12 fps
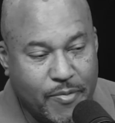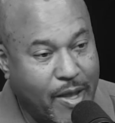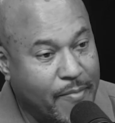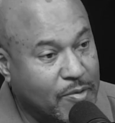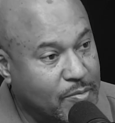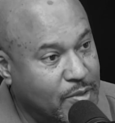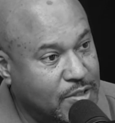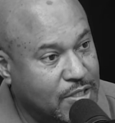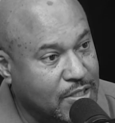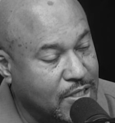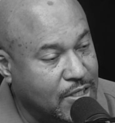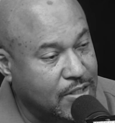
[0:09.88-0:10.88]
to be
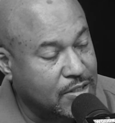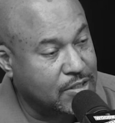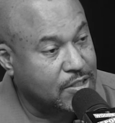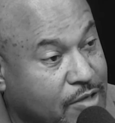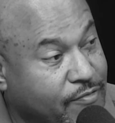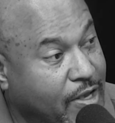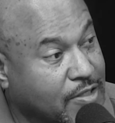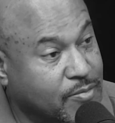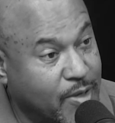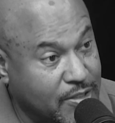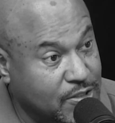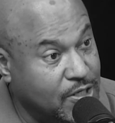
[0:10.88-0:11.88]
optimistic that Steve
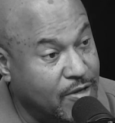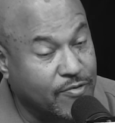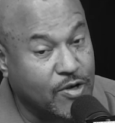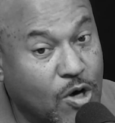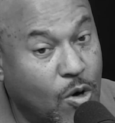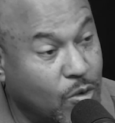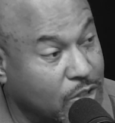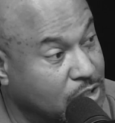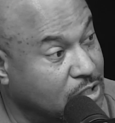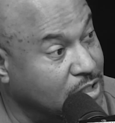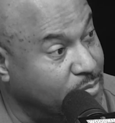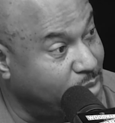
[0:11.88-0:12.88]
Yzerman has enough
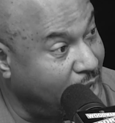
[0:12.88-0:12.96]
goalies in the